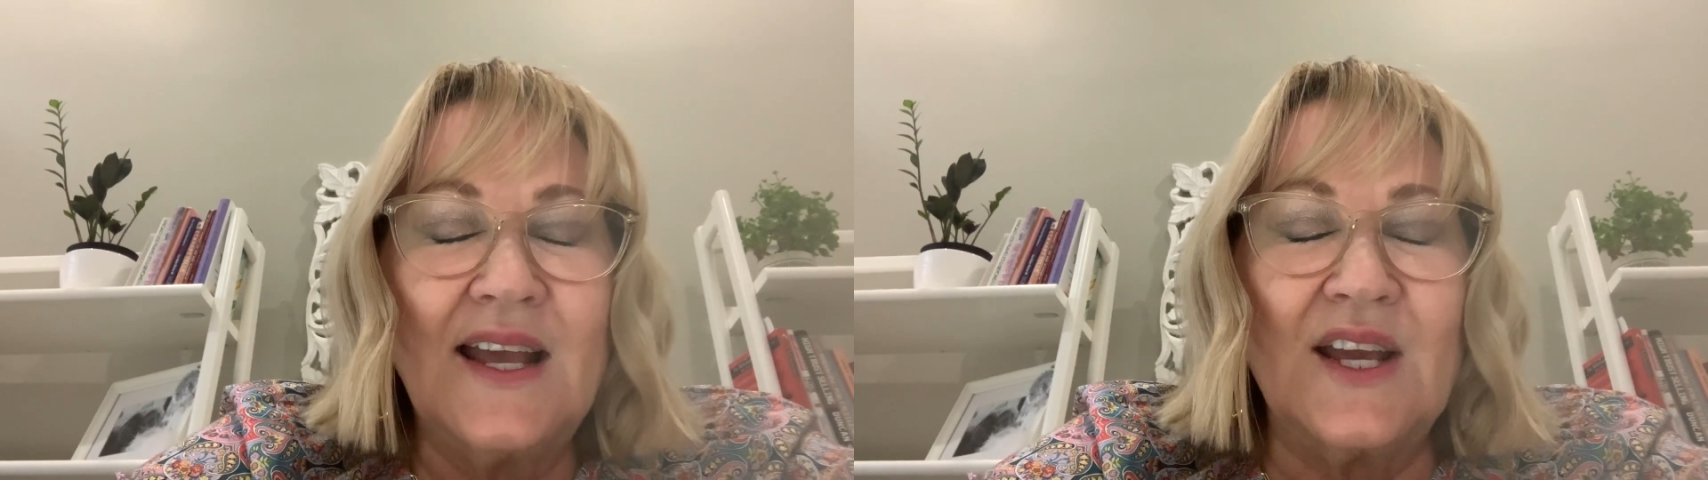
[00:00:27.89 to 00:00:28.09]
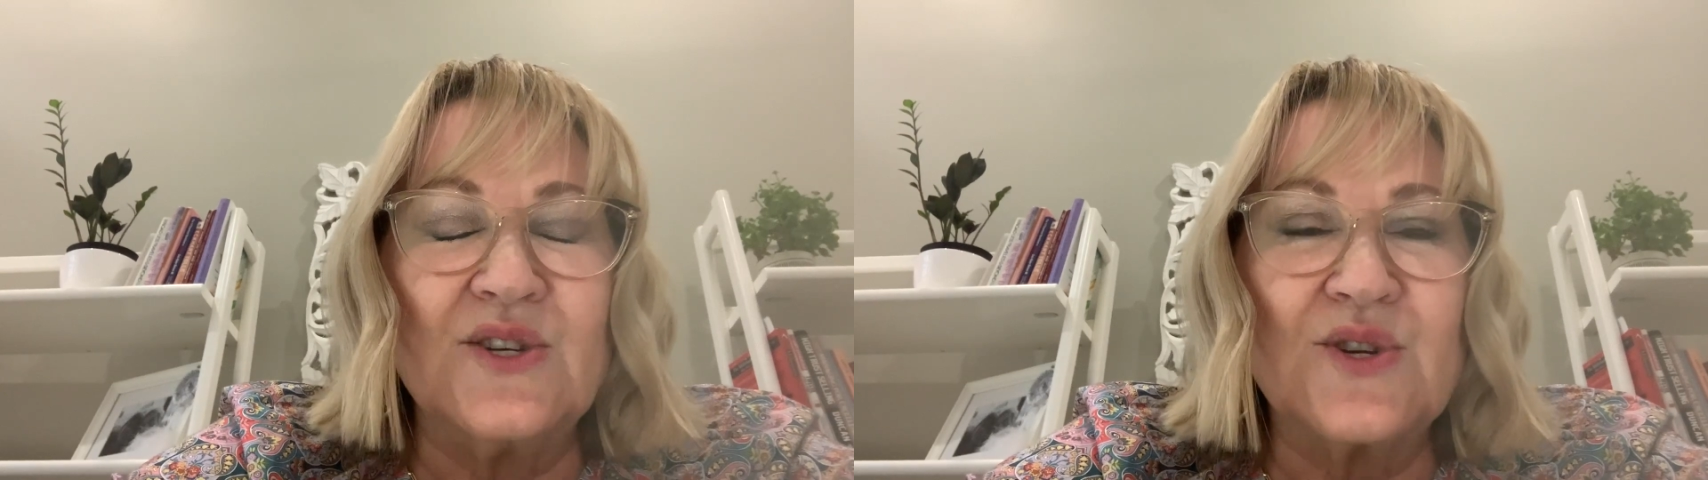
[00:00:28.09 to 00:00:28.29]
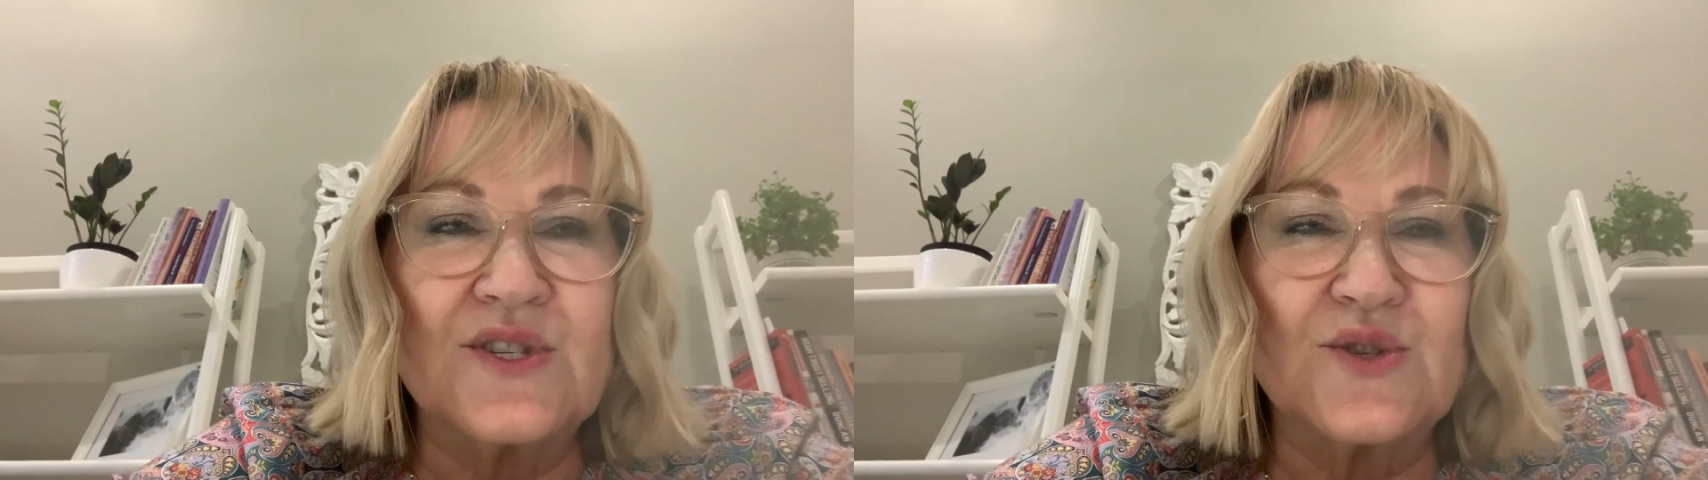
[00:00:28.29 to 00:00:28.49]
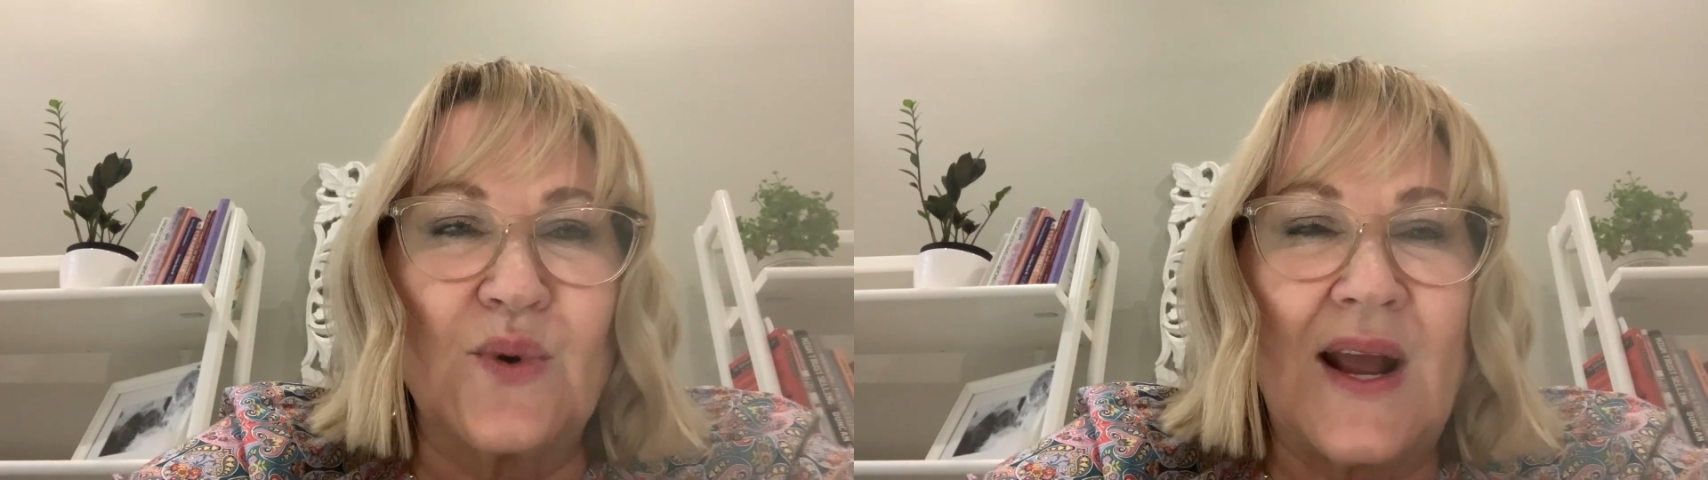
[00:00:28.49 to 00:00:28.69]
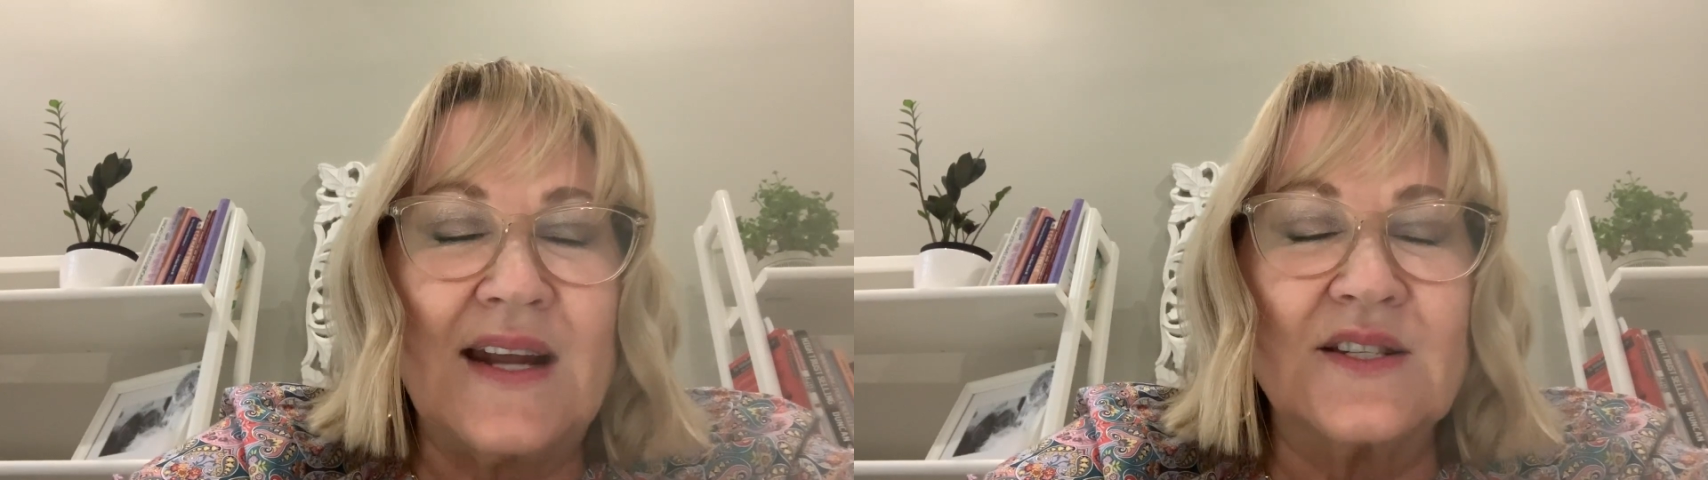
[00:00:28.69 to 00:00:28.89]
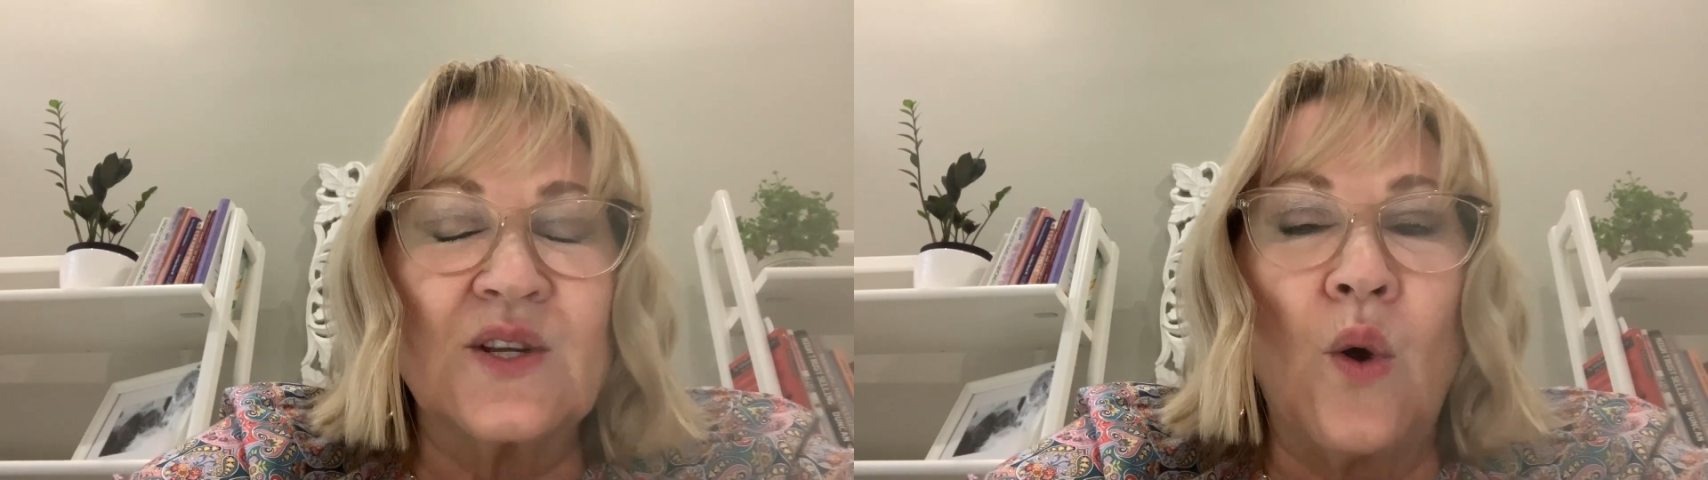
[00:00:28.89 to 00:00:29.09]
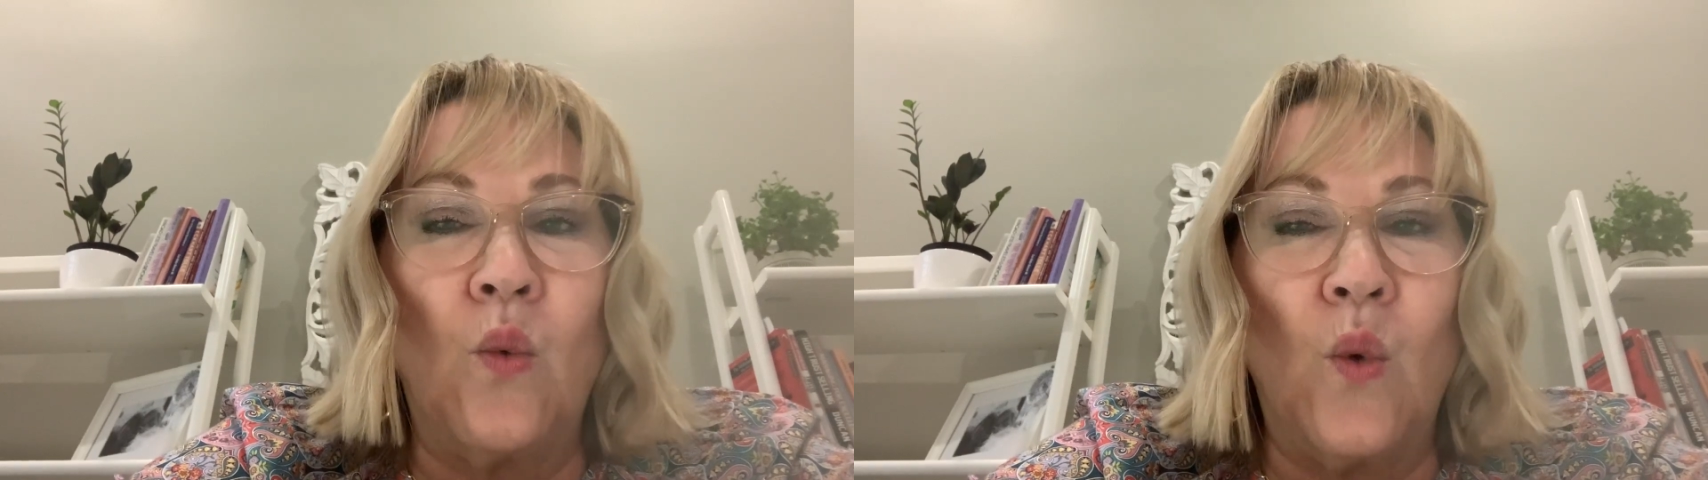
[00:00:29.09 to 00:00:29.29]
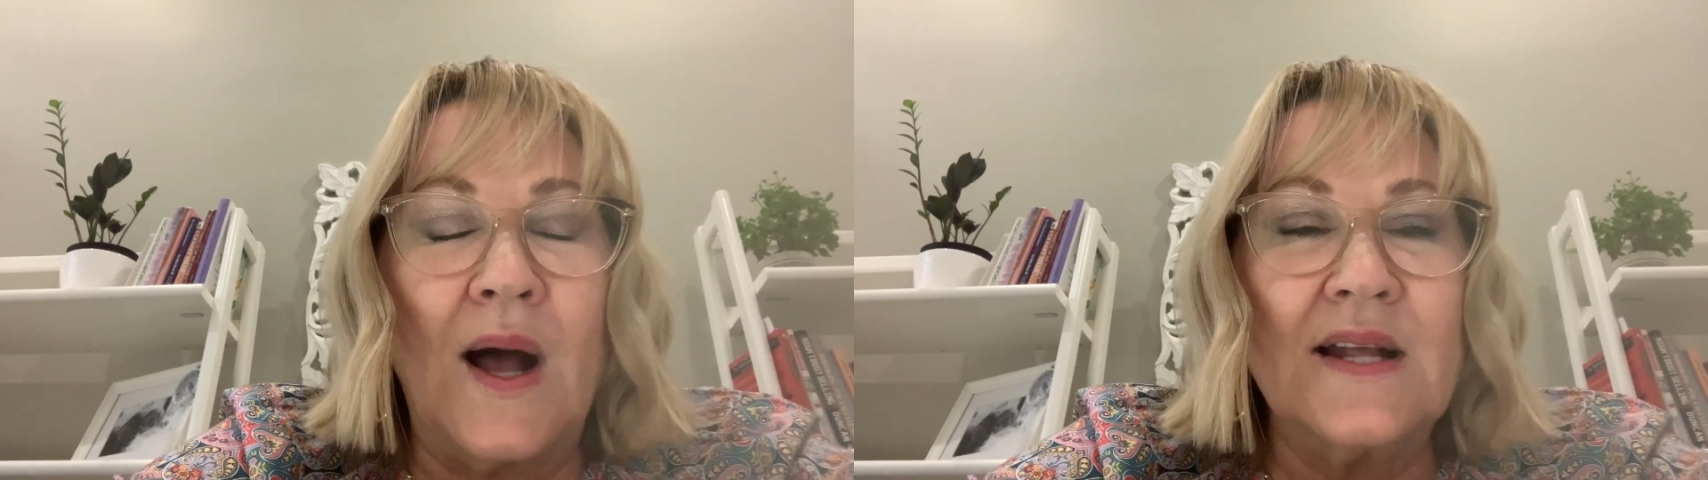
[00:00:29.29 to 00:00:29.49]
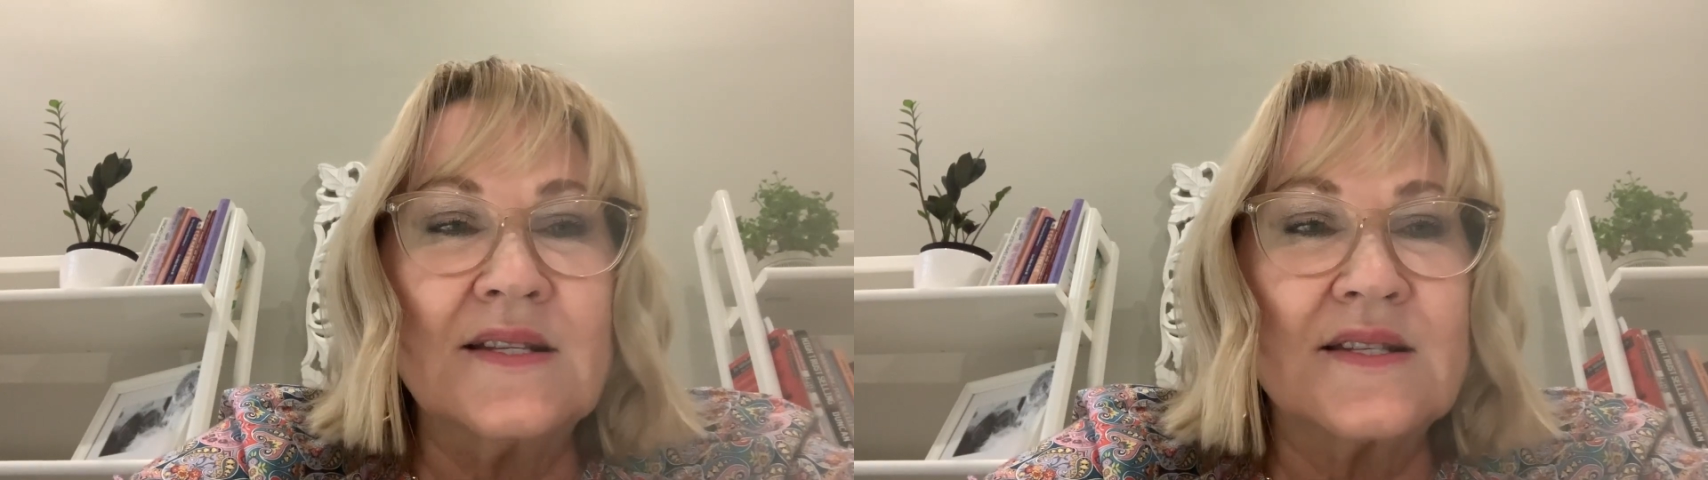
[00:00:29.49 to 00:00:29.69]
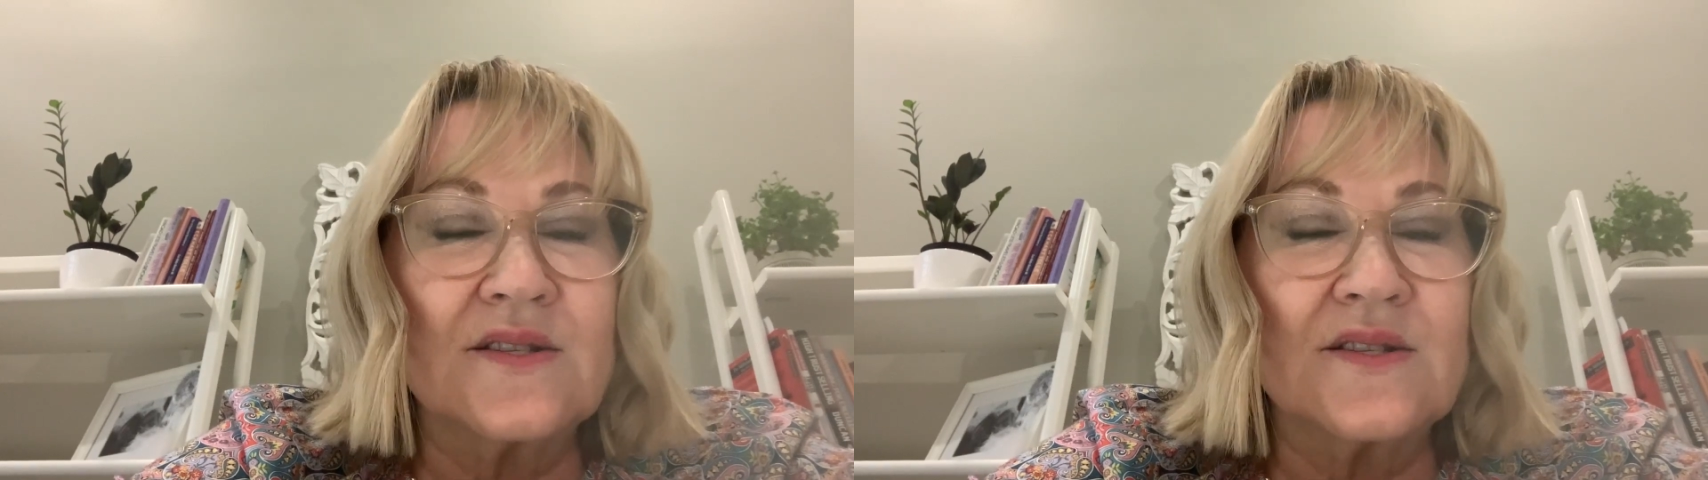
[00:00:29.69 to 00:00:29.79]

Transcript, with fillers: interest rate once